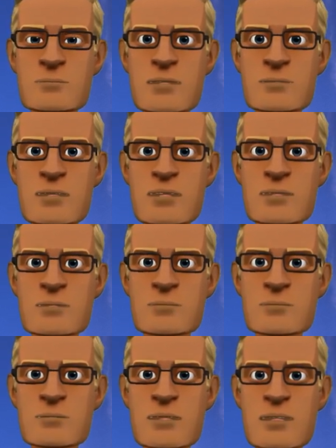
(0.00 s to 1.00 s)
Well,
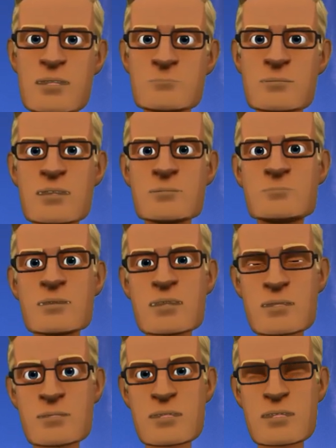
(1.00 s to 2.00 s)
Abraham
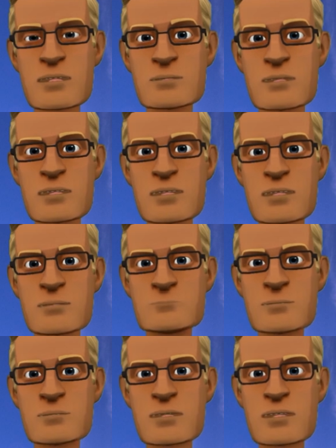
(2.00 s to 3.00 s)
proved faithful
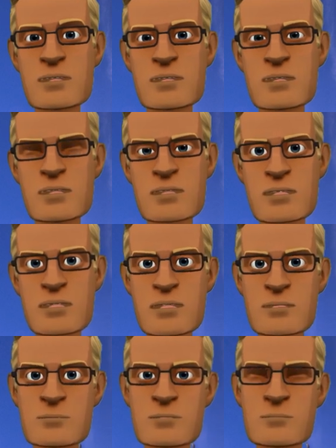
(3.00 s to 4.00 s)
to Jehovah.
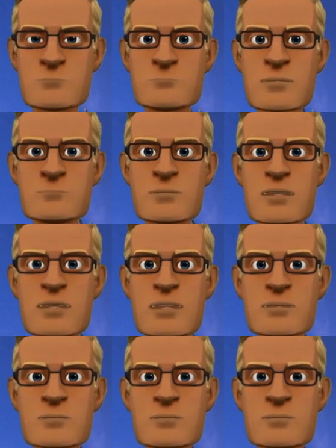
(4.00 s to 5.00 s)
Remember how
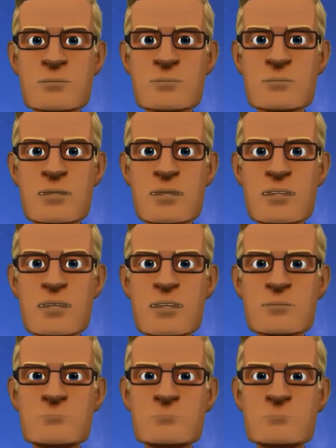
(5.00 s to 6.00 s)
he
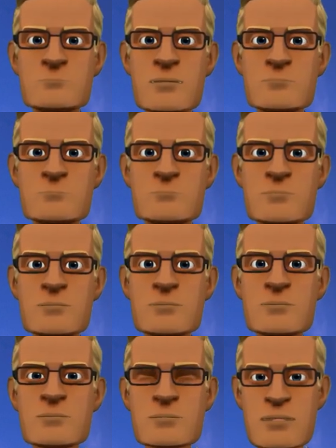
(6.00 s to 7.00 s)
was obedient
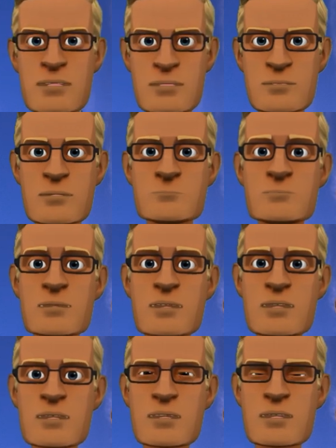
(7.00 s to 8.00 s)
to a
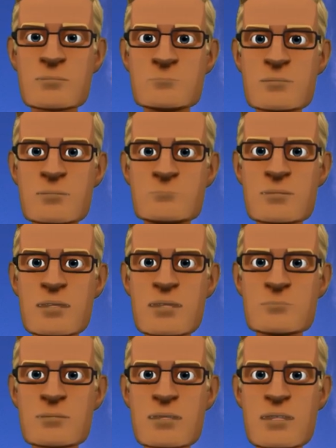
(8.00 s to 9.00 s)
very
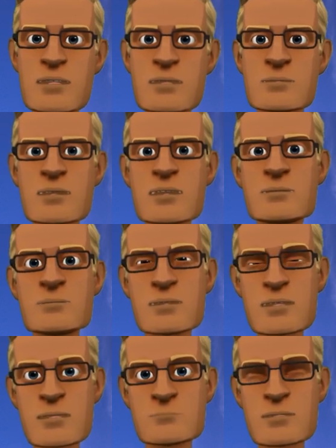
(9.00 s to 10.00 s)
challenging request
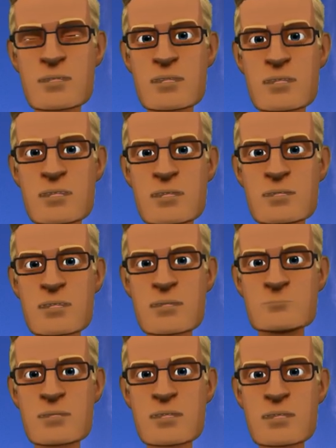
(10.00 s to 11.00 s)
from Jehovah
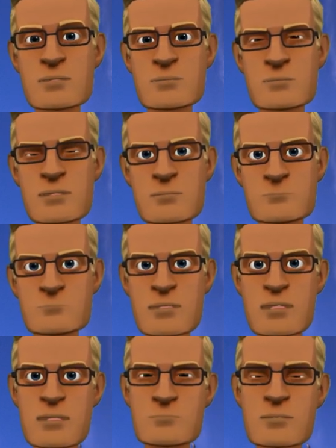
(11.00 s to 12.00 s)
God, not a
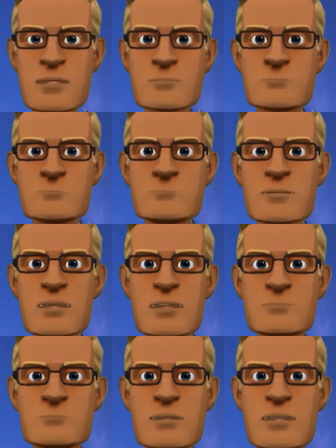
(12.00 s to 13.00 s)
matter of not eating
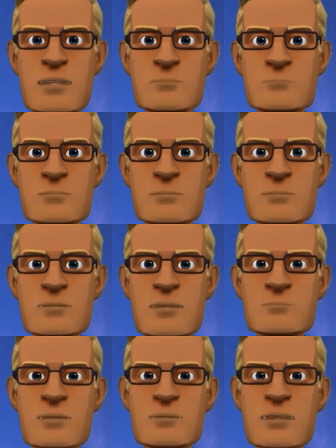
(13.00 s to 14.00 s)
from a tree,
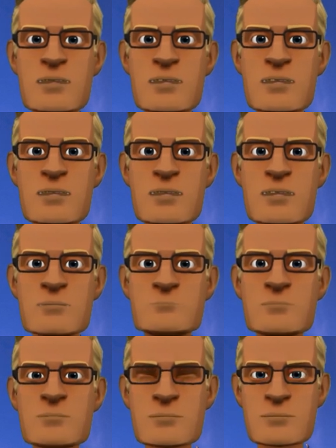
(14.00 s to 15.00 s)
but much more difficult
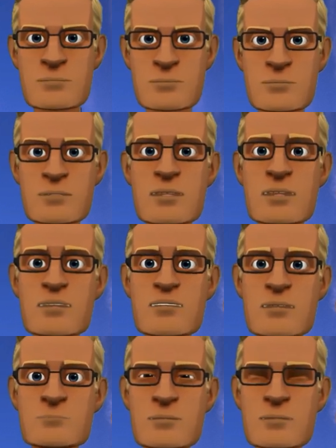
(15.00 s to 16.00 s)
to
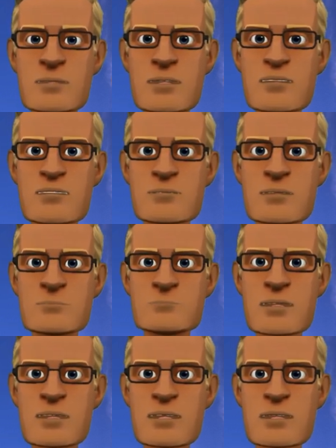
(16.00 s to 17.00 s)
sacrifice his
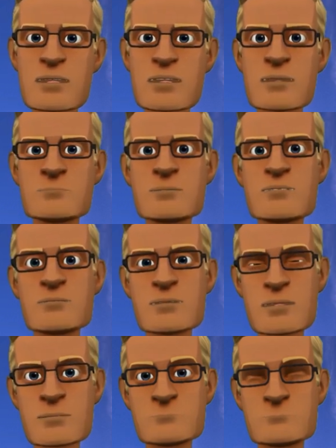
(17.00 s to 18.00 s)
son, his only
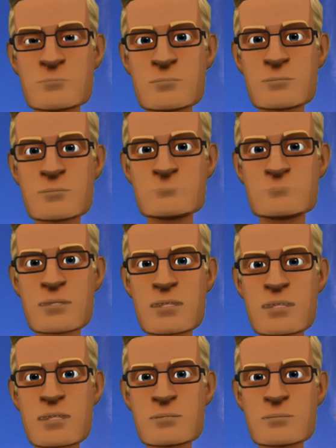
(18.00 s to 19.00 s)
son,
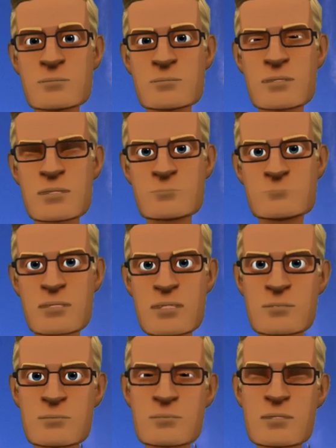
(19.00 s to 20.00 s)
Isaac. And he
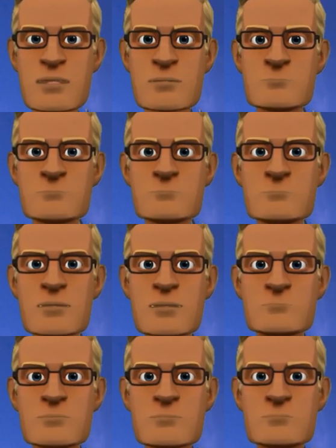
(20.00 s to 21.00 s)
was obedient. He
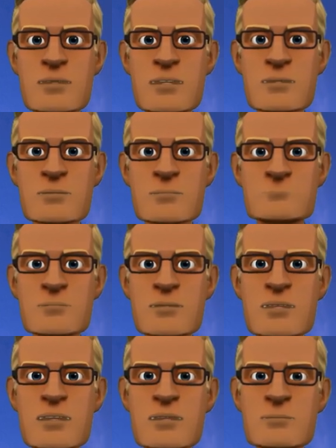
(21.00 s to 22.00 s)
was about to
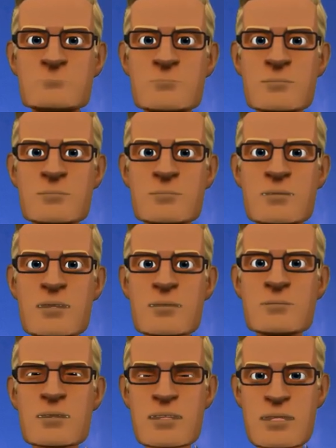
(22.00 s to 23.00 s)
sacrifice him
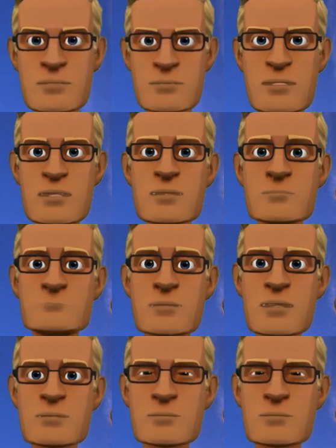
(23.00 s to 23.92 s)
an angel stops him.